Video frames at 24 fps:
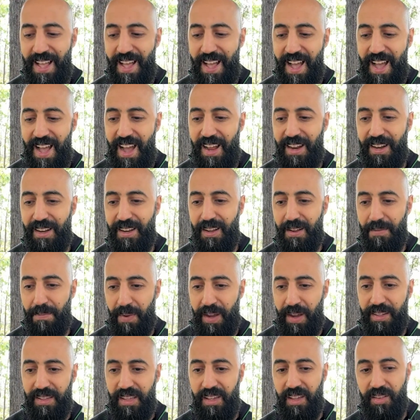and
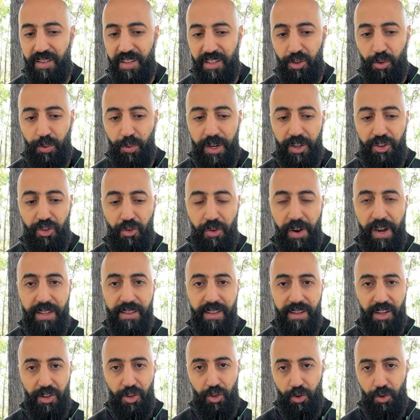my TCs were trained
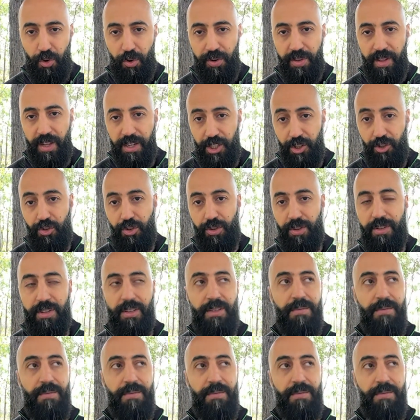in his course, and you should